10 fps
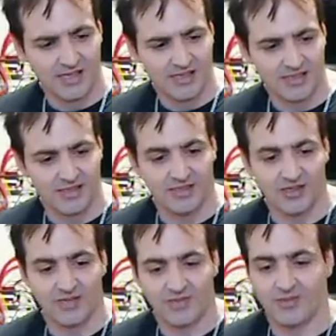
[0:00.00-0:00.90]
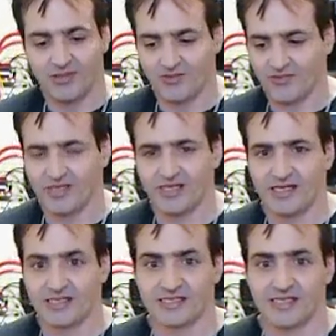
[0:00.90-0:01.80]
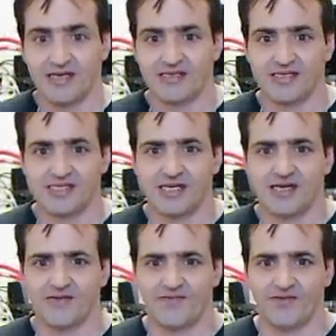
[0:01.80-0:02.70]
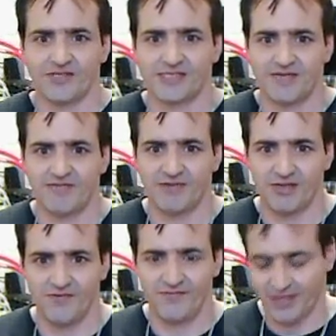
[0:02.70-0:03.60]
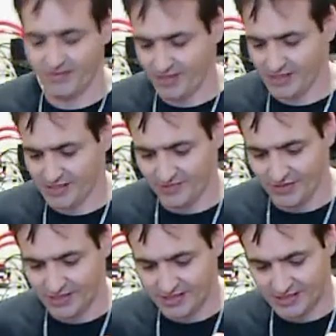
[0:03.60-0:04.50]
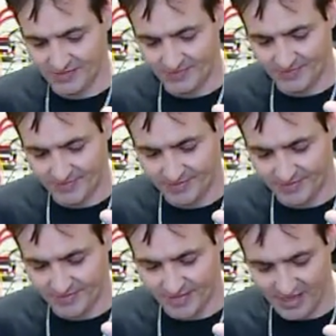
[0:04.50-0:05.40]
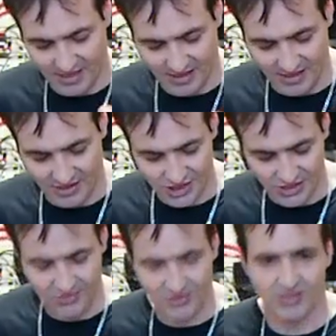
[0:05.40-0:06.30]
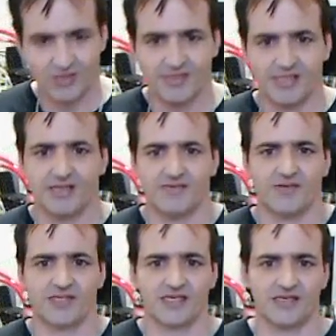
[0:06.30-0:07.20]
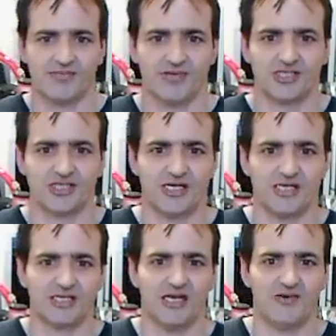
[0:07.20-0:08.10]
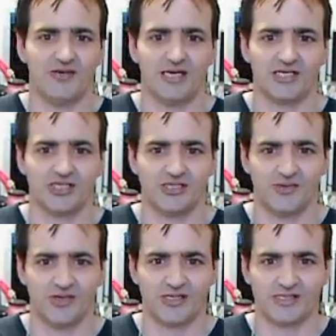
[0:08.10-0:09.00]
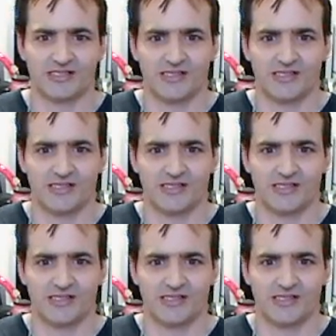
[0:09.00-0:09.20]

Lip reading: A lot of people don't realize that these are the first ever UV reservoirs. I'll show you a little bit of what the compression how it actually works.